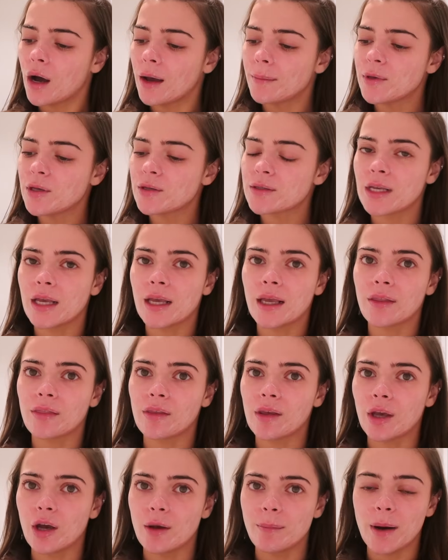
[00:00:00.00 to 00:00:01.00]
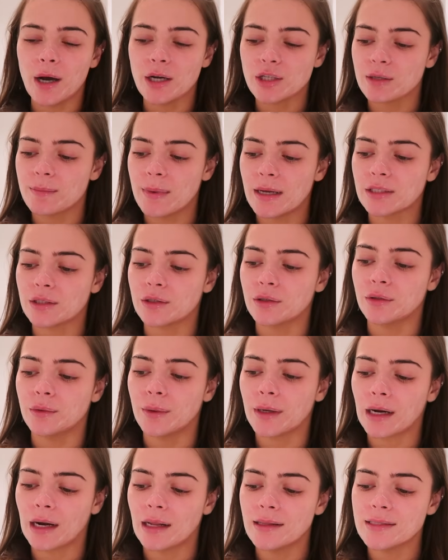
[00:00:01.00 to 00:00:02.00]
I'm using the Obagi
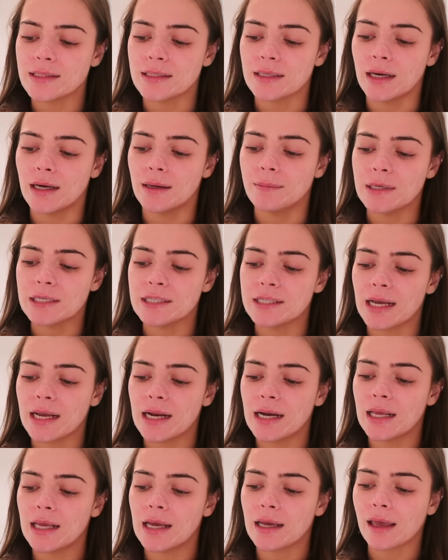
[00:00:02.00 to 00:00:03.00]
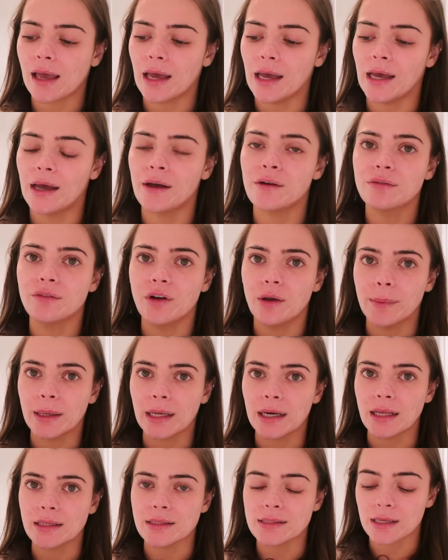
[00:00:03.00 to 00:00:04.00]
Medical Cleanser Derm Daily Care Foaming
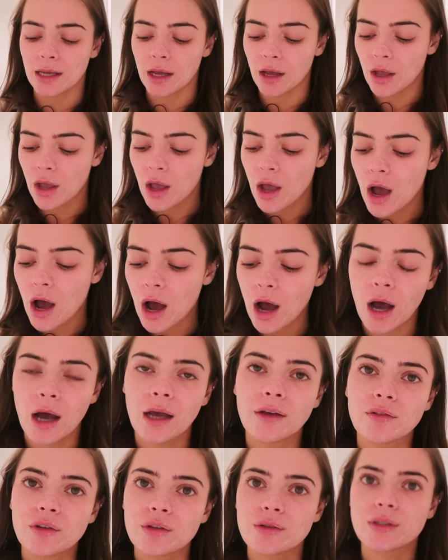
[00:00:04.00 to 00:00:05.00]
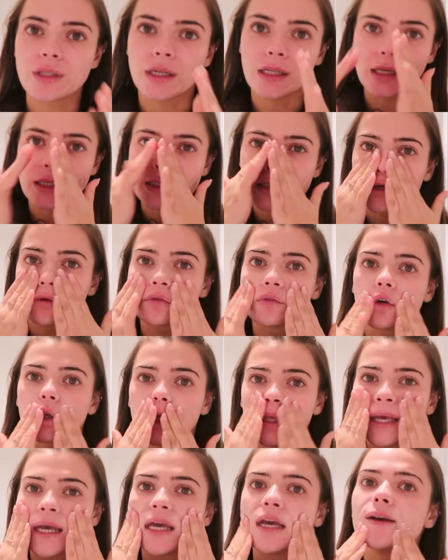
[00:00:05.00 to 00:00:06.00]
Cleanser. I've used this for
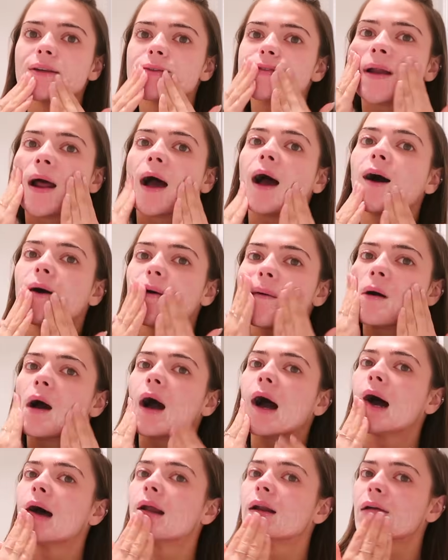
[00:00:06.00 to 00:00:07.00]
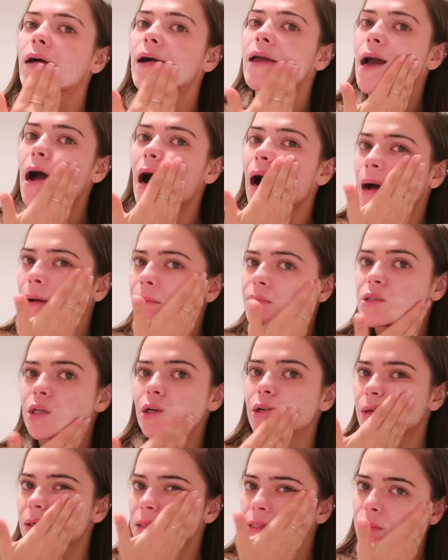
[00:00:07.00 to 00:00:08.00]
years now and I
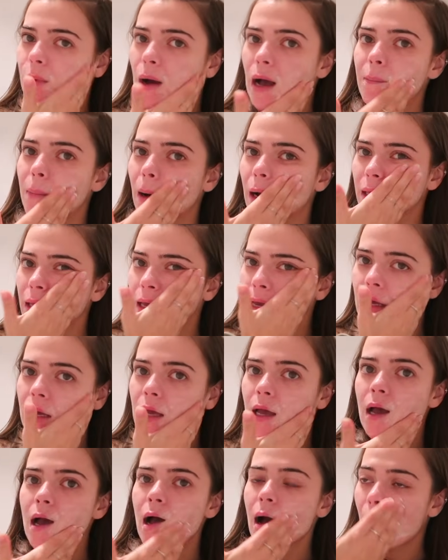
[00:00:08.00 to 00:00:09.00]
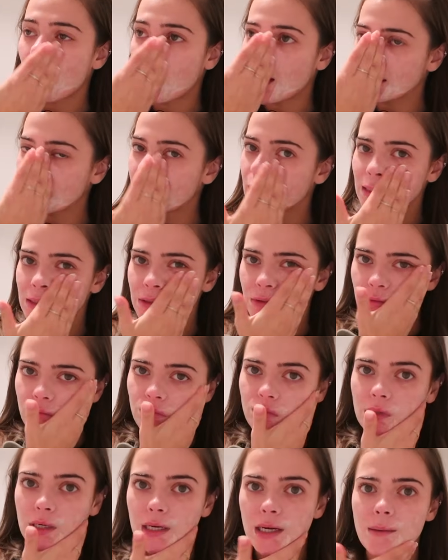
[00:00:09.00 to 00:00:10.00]
absolutely swear by it. I had
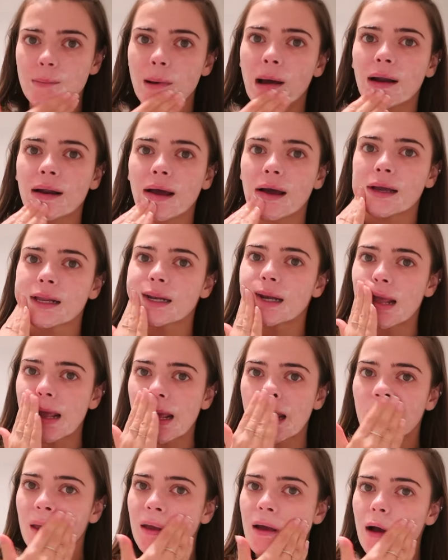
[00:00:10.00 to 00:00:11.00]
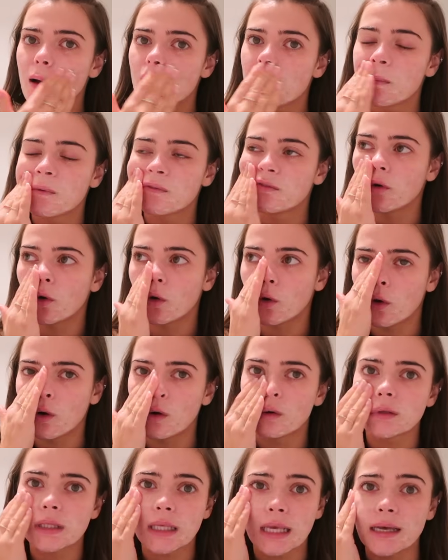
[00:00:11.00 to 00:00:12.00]
really bad acne
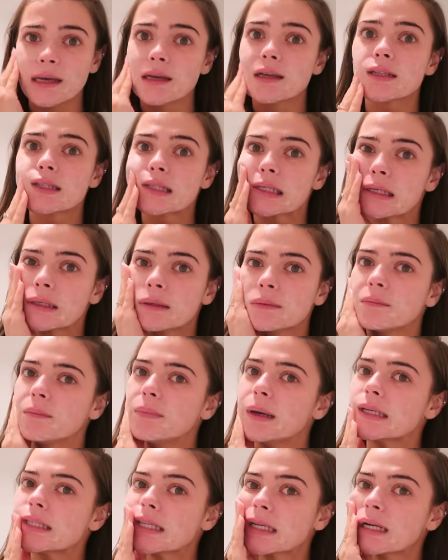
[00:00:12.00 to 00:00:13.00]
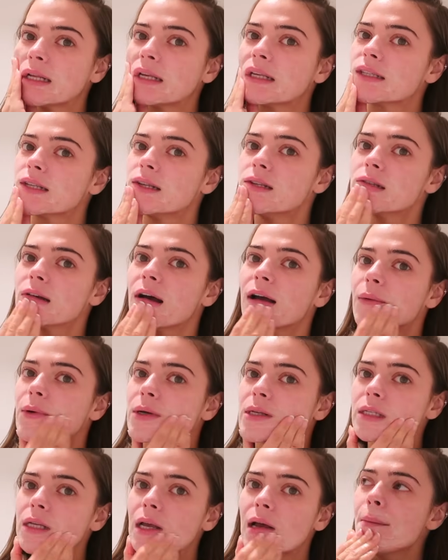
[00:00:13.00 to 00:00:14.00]
for years, basically since I
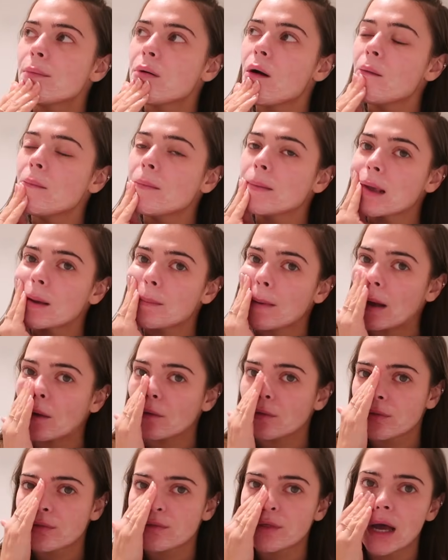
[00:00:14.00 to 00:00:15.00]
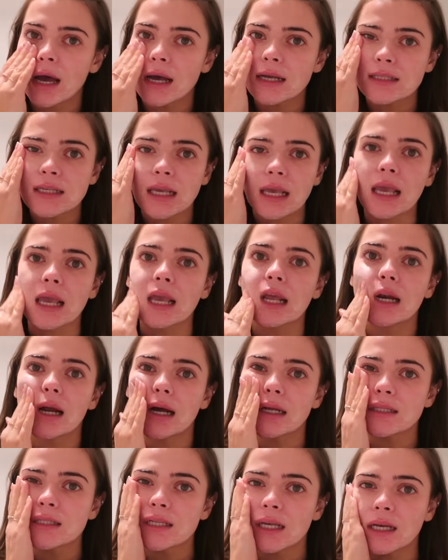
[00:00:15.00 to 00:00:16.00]
was probably about 13
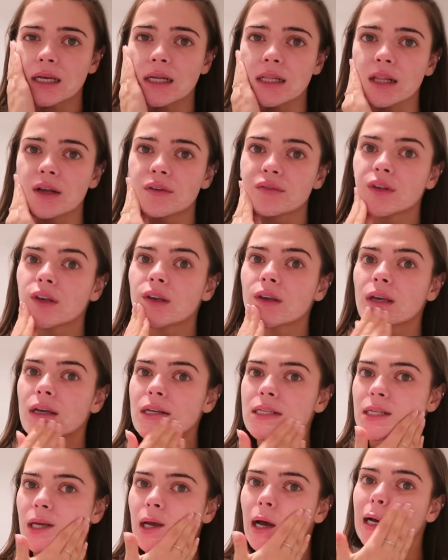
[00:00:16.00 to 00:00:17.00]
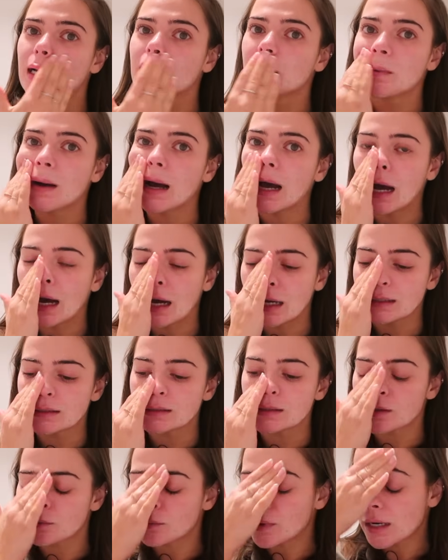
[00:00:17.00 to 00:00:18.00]
until a few years ago,
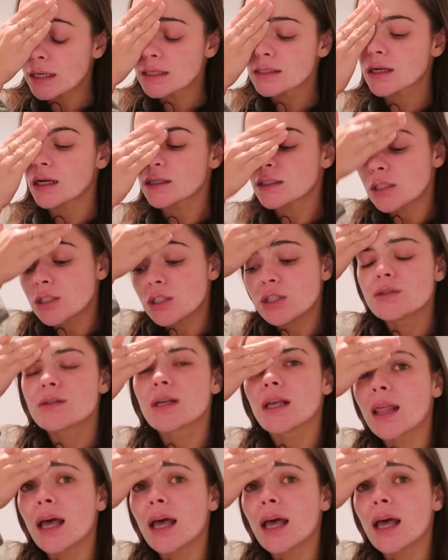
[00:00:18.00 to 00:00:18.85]
and when I started using